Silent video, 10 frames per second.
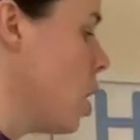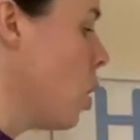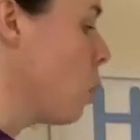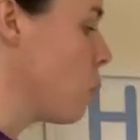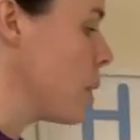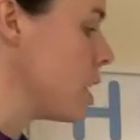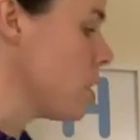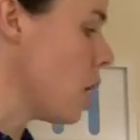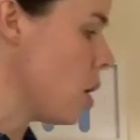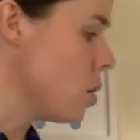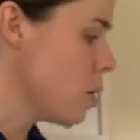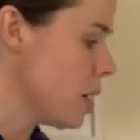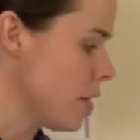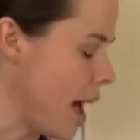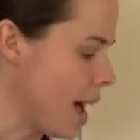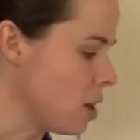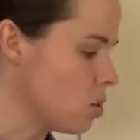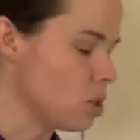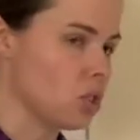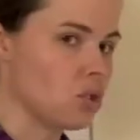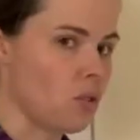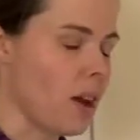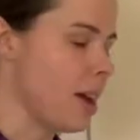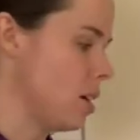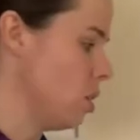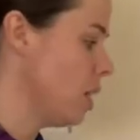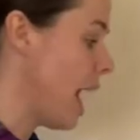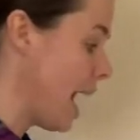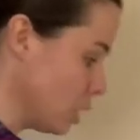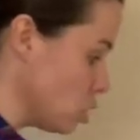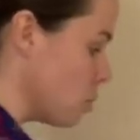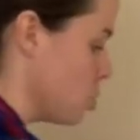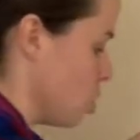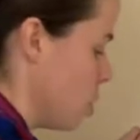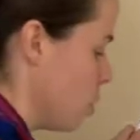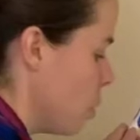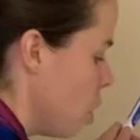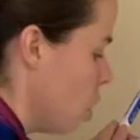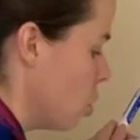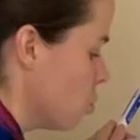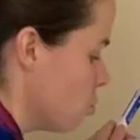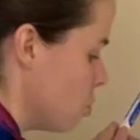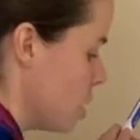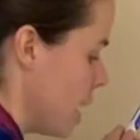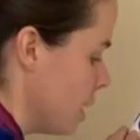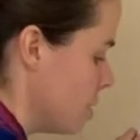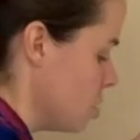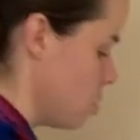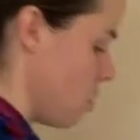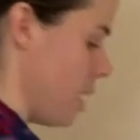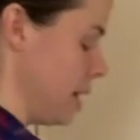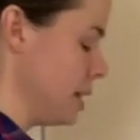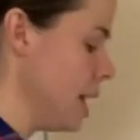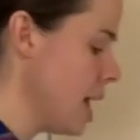Well, we know that angles in a triangle add up to 180 degrees.